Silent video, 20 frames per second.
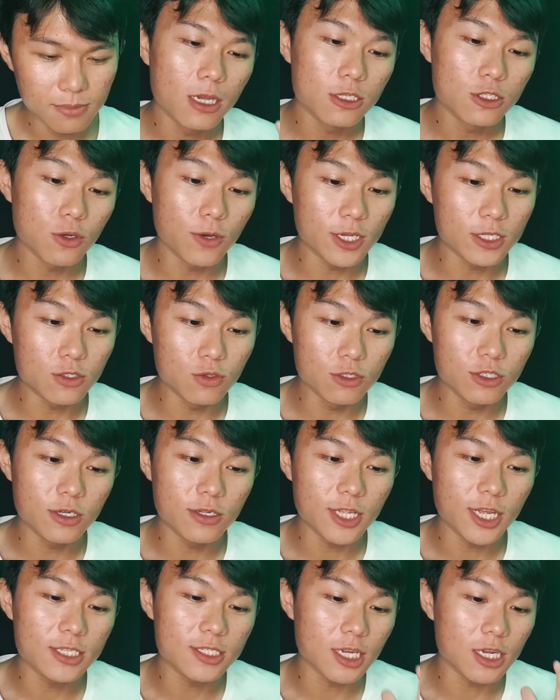So as usual,
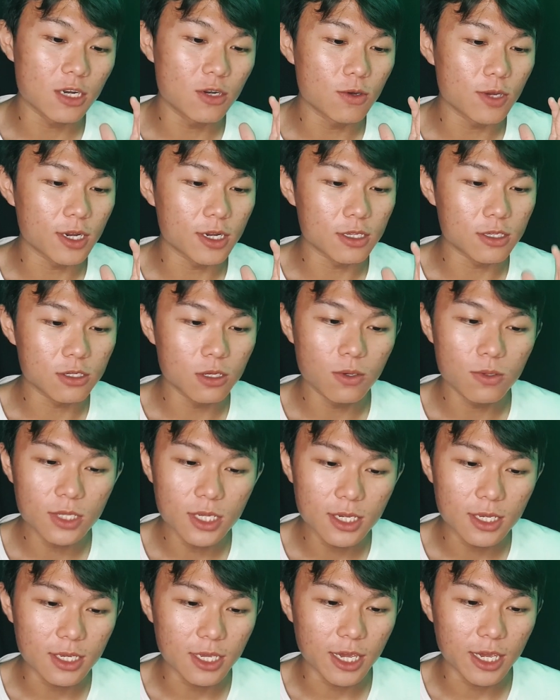let's take a look at the
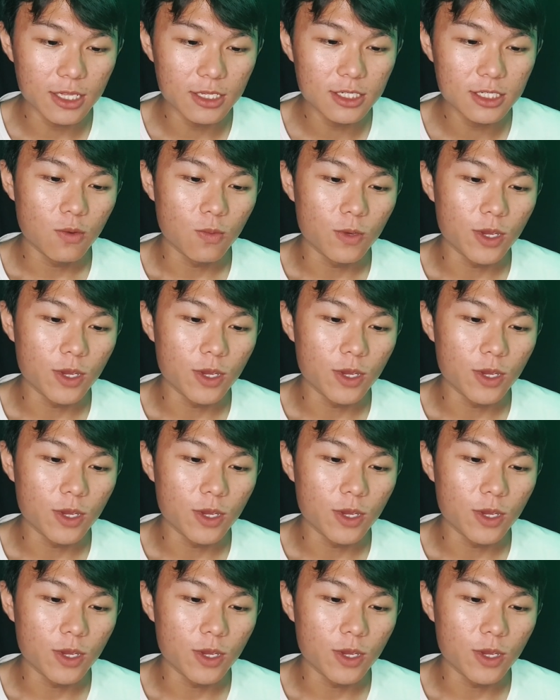total gains.